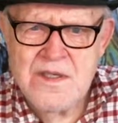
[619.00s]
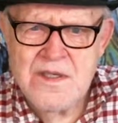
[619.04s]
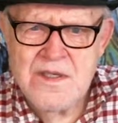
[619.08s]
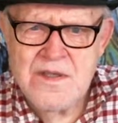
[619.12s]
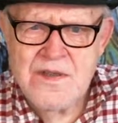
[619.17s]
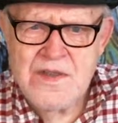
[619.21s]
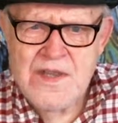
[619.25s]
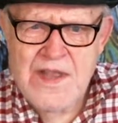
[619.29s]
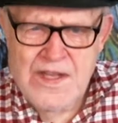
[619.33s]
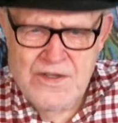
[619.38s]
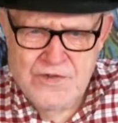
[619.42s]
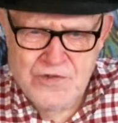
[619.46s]

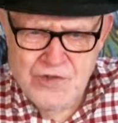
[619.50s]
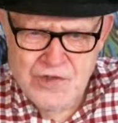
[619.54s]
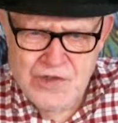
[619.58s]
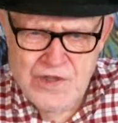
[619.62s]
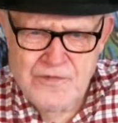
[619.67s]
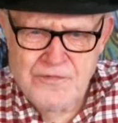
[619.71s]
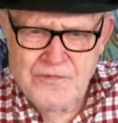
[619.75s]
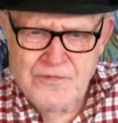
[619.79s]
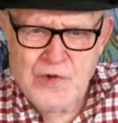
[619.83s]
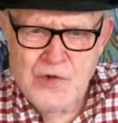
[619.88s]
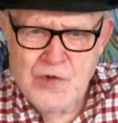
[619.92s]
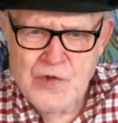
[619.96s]
That's the
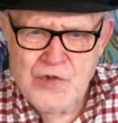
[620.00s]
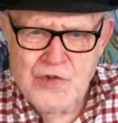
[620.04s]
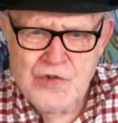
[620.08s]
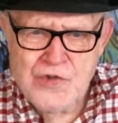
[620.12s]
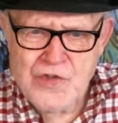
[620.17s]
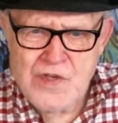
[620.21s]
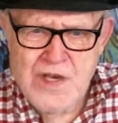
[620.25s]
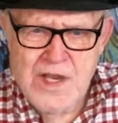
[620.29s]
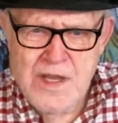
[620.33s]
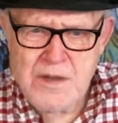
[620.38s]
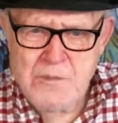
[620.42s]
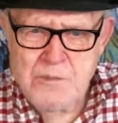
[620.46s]
first
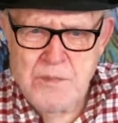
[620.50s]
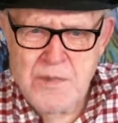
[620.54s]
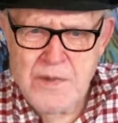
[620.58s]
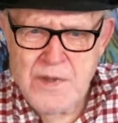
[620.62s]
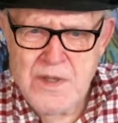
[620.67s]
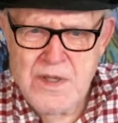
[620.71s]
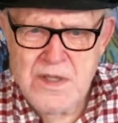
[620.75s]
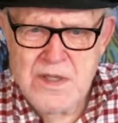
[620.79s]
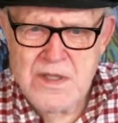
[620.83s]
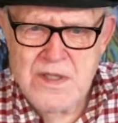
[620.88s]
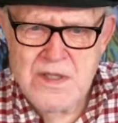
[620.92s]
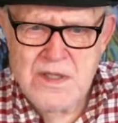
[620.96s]
step.
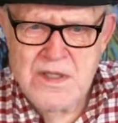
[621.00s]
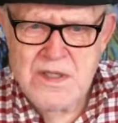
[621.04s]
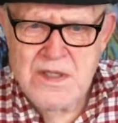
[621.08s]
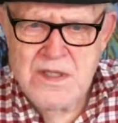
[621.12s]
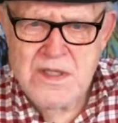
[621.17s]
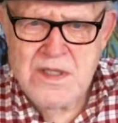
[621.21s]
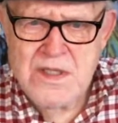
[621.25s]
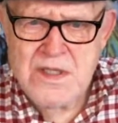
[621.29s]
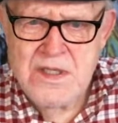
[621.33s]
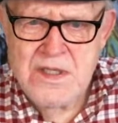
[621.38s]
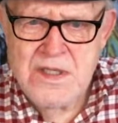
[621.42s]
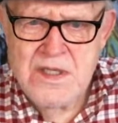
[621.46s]

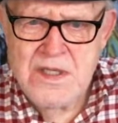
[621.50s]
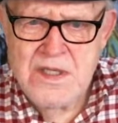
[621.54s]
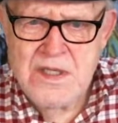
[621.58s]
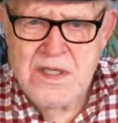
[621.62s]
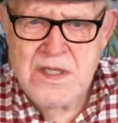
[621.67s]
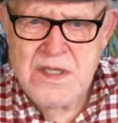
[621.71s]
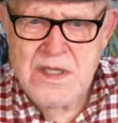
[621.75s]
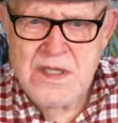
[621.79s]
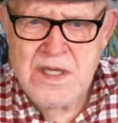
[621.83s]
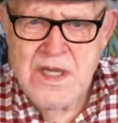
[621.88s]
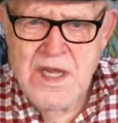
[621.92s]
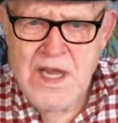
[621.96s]

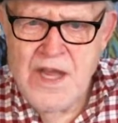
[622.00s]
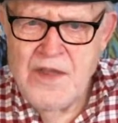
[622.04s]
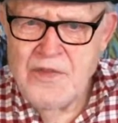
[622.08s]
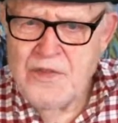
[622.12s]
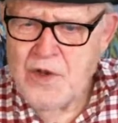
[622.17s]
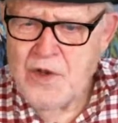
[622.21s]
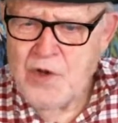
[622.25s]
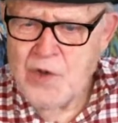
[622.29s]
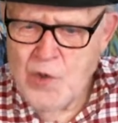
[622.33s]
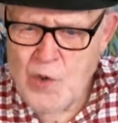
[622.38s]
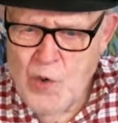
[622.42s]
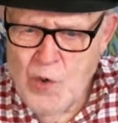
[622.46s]
And
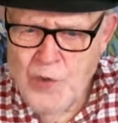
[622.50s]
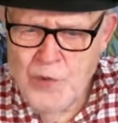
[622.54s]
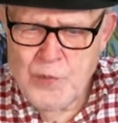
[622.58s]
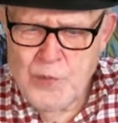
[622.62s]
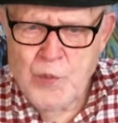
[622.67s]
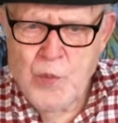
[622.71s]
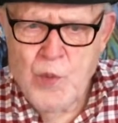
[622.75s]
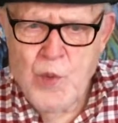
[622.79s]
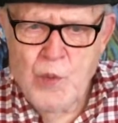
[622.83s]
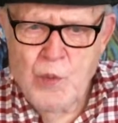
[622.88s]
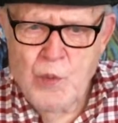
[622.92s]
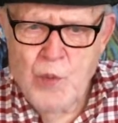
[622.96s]
the Lord
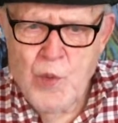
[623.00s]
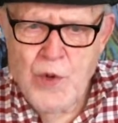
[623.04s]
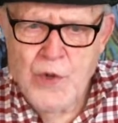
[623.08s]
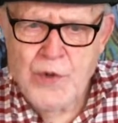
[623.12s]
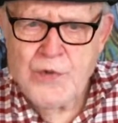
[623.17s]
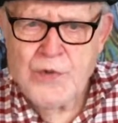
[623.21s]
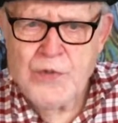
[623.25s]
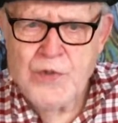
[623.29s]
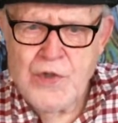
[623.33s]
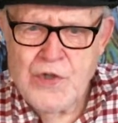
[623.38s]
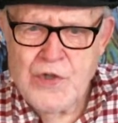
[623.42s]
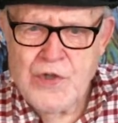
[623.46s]
will
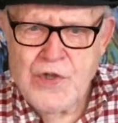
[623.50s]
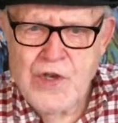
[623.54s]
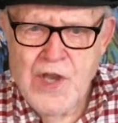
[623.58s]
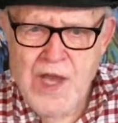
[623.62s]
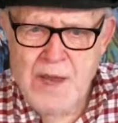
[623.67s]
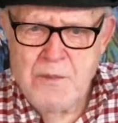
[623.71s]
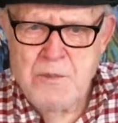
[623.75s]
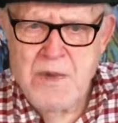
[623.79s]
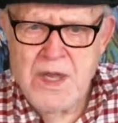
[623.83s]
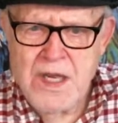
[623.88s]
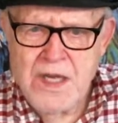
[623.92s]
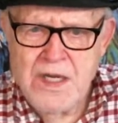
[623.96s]
work the
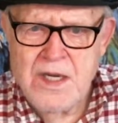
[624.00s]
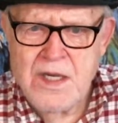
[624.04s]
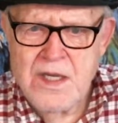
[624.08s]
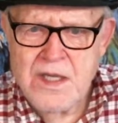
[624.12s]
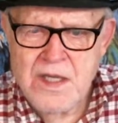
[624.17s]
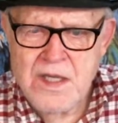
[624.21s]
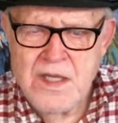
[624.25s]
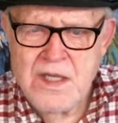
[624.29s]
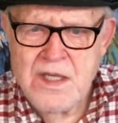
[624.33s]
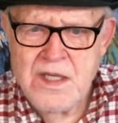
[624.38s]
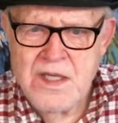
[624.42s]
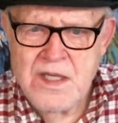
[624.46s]
timing
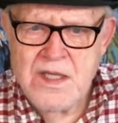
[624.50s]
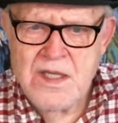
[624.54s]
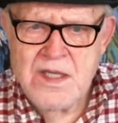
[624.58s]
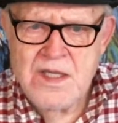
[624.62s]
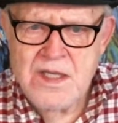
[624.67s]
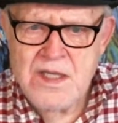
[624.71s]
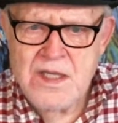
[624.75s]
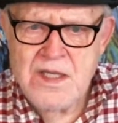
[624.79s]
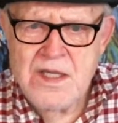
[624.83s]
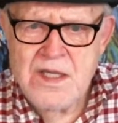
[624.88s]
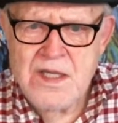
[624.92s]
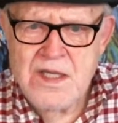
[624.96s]

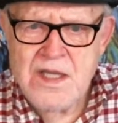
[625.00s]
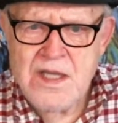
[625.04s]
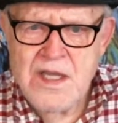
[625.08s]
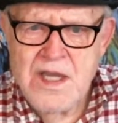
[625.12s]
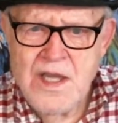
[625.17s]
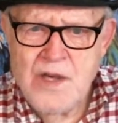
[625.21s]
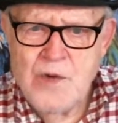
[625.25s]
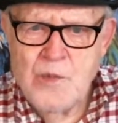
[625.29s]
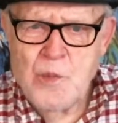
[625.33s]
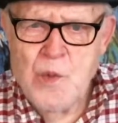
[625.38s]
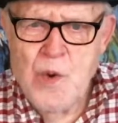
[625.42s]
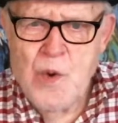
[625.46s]

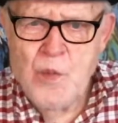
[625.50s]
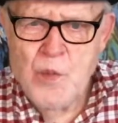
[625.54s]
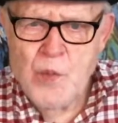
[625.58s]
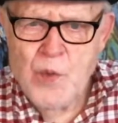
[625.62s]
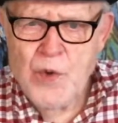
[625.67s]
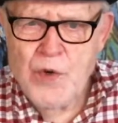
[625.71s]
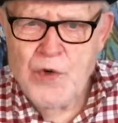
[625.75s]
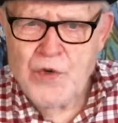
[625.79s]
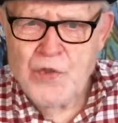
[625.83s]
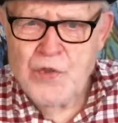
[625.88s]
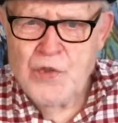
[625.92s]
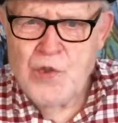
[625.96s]
and will
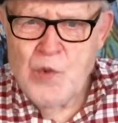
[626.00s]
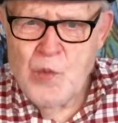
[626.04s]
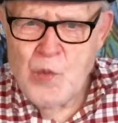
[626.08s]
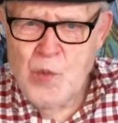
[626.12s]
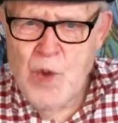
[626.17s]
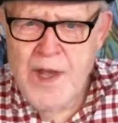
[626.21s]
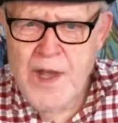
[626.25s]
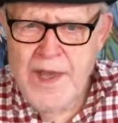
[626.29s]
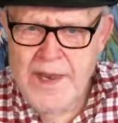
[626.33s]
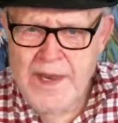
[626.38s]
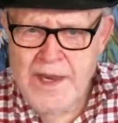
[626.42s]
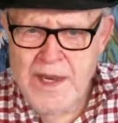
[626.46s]
work the
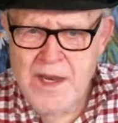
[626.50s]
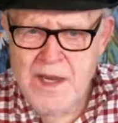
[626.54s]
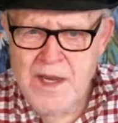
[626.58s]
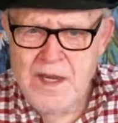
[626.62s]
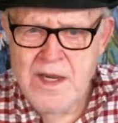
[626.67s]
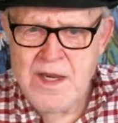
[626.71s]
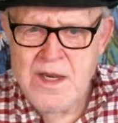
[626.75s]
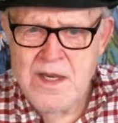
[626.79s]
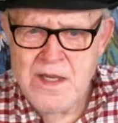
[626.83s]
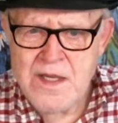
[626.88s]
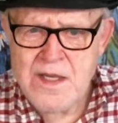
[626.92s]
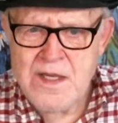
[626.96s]
way
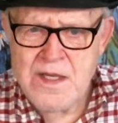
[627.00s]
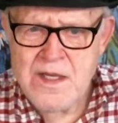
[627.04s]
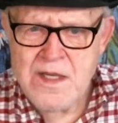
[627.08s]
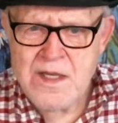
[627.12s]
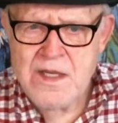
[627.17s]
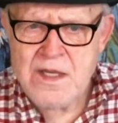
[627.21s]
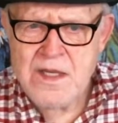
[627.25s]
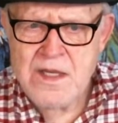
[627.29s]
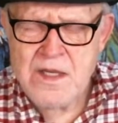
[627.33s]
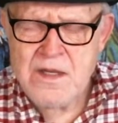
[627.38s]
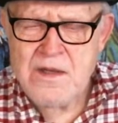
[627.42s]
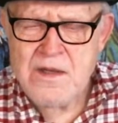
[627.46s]

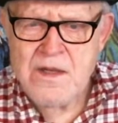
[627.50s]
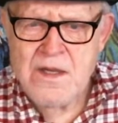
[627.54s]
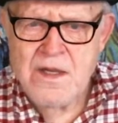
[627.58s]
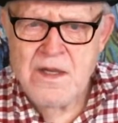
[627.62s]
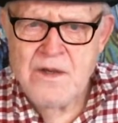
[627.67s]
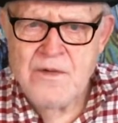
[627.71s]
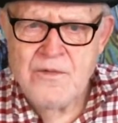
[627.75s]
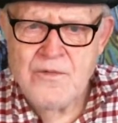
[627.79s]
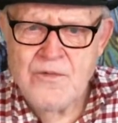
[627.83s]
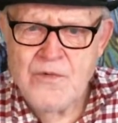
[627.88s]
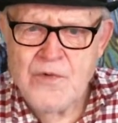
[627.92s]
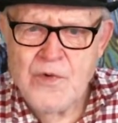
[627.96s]

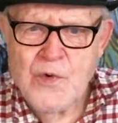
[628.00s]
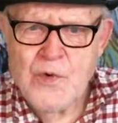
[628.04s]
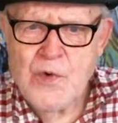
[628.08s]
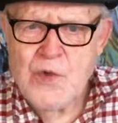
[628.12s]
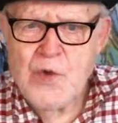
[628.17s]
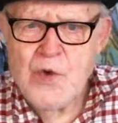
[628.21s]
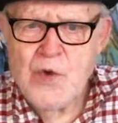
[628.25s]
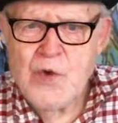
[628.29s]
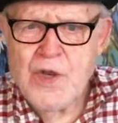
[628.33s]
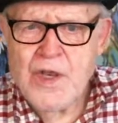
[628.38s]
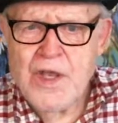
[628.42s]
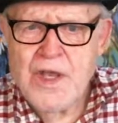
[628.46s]
for
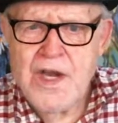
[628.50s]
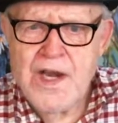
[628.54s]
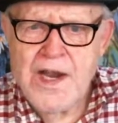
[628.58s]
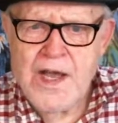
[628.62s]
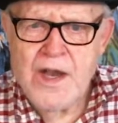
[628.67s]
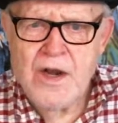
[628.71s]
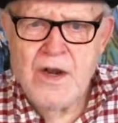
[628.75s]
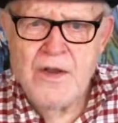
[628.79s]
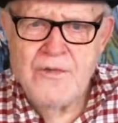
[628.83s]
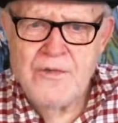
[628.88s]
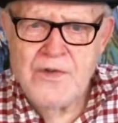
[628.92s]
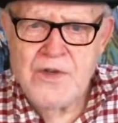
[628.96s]
you to get
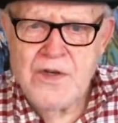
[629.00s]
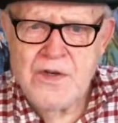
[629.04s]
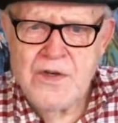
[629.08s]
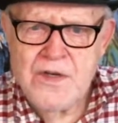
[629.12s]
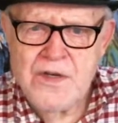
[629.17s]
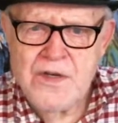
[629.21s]
out of it.